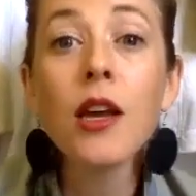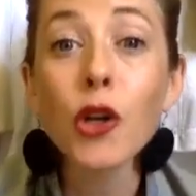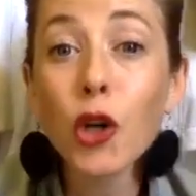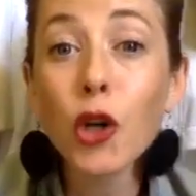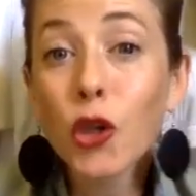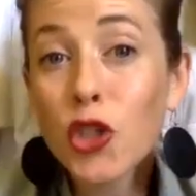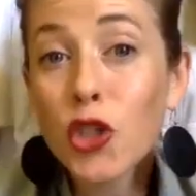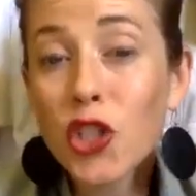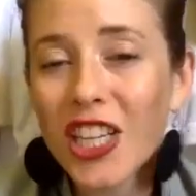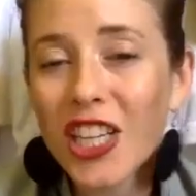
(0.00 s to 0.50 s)

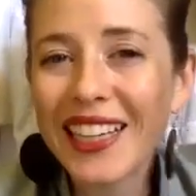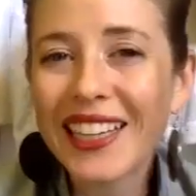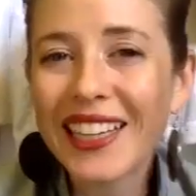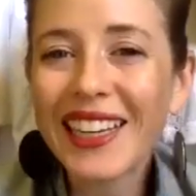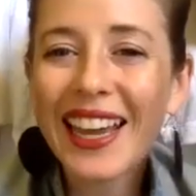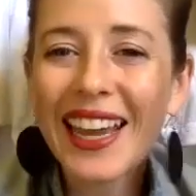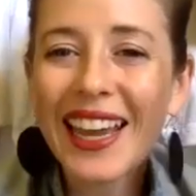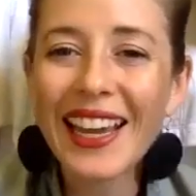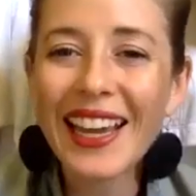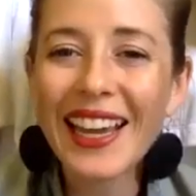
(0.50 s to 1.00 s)
coaching
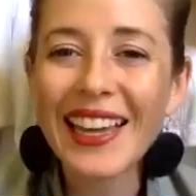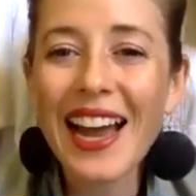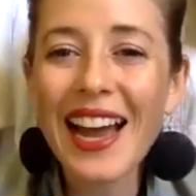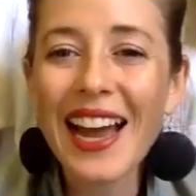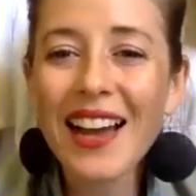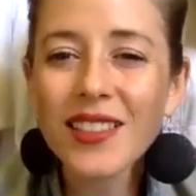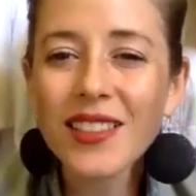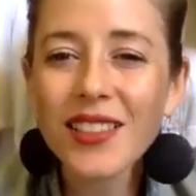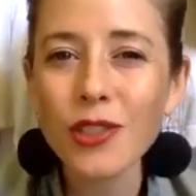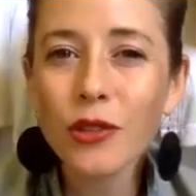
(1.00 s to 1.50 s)
and
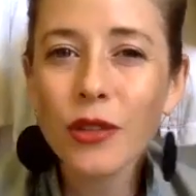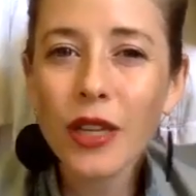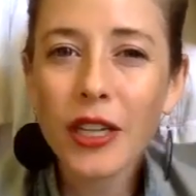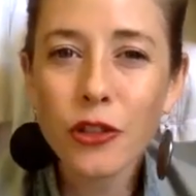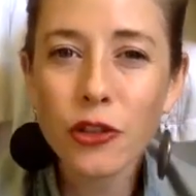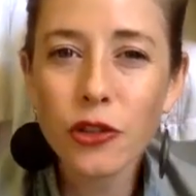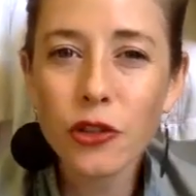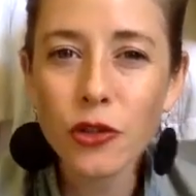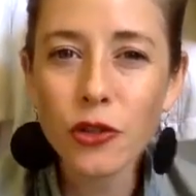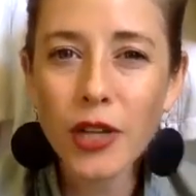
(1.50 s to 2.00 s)
access to
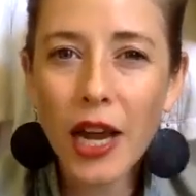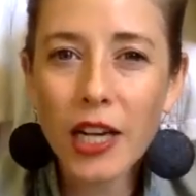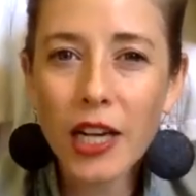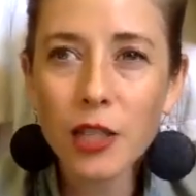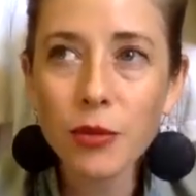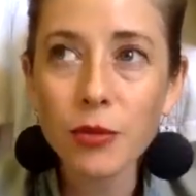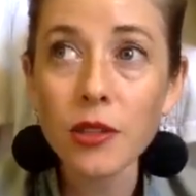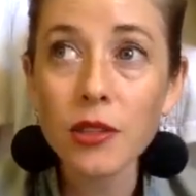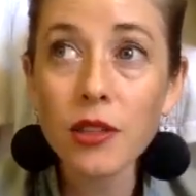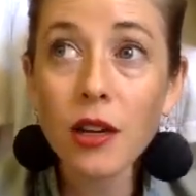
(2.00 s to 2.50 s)
industry
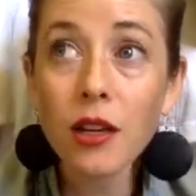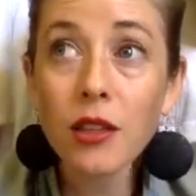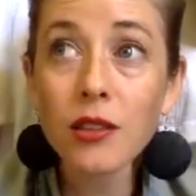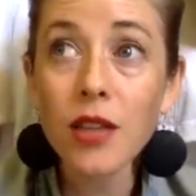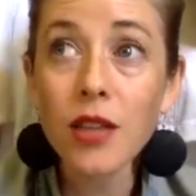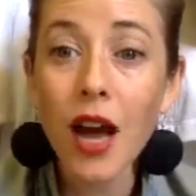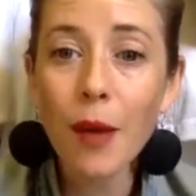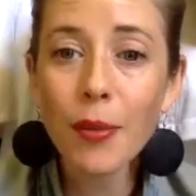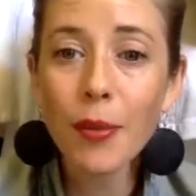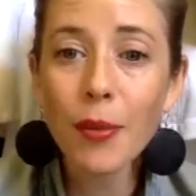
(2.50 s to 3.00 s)
experts on
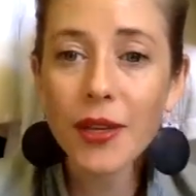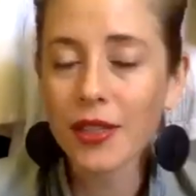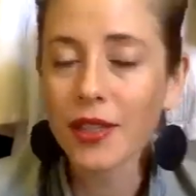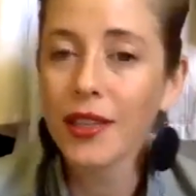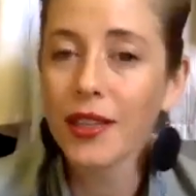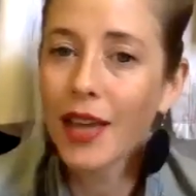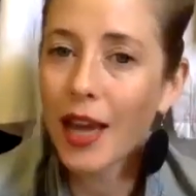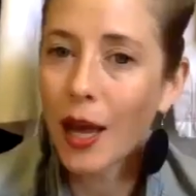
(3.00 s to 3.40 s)
topics like